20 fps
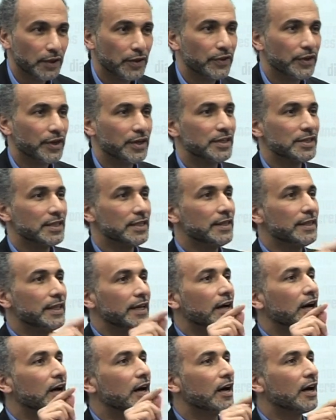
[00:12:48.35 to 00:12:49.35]
There is in
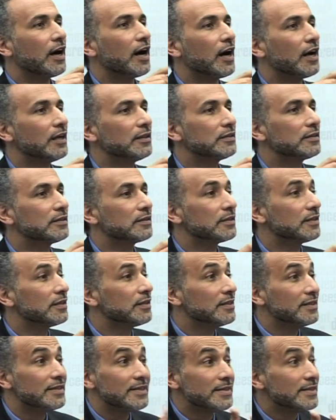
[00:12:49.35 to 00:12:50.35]
their heart
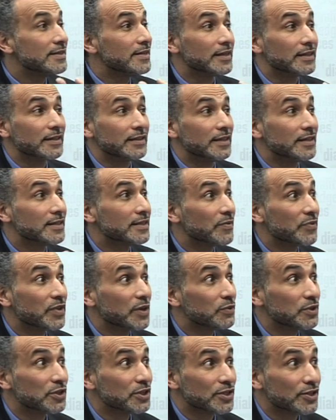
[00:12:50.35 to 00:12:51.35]
sickness,
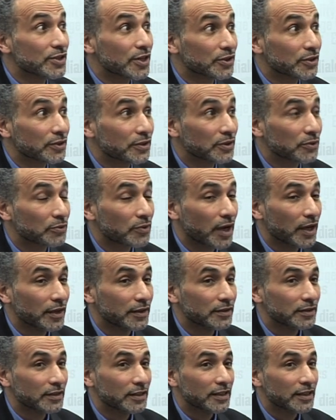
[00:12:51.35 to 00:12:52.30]
something which is not going right.